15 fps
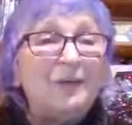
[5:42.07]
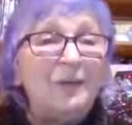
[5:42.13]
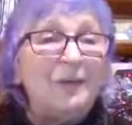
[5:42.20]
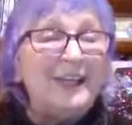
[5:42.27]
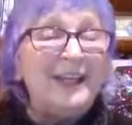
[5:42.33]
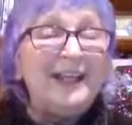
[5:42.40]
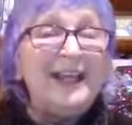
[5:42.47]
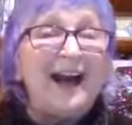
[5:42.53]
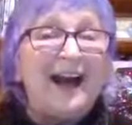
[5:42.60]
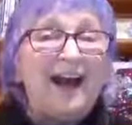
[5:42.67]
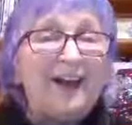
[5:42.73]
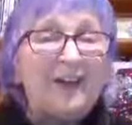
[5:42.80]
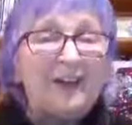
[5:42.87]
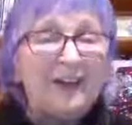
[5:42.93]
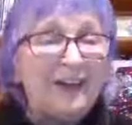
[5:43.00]
We
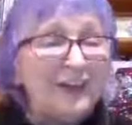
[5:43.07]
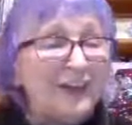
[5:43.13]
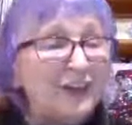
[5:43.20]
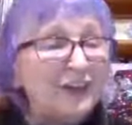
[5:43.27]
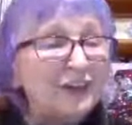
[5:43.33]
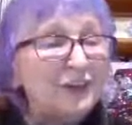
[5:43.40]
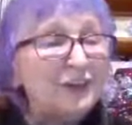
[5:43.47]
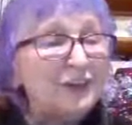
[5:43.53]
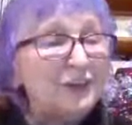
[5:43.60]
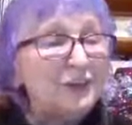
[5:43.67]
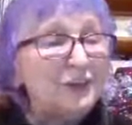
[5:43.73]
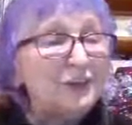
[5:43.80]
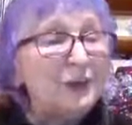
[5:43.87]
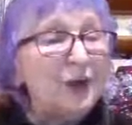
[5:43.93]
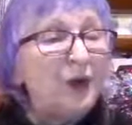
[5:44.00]
are here
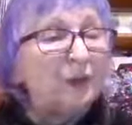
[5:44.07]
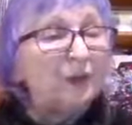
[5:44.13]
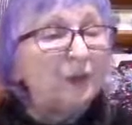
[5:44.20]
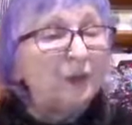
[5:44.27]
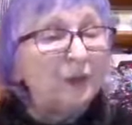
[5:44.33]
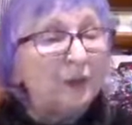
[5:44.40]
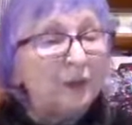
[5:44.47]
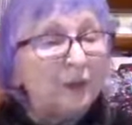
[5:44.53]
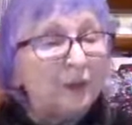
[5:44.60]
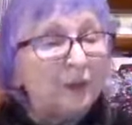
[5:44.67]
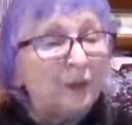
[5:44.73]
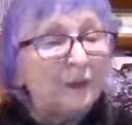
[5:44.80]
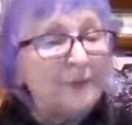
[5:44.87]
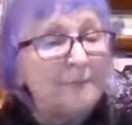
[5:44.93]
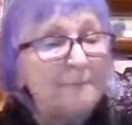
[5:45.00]
to
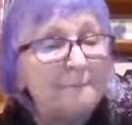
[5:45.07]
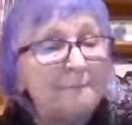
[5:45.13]
learn.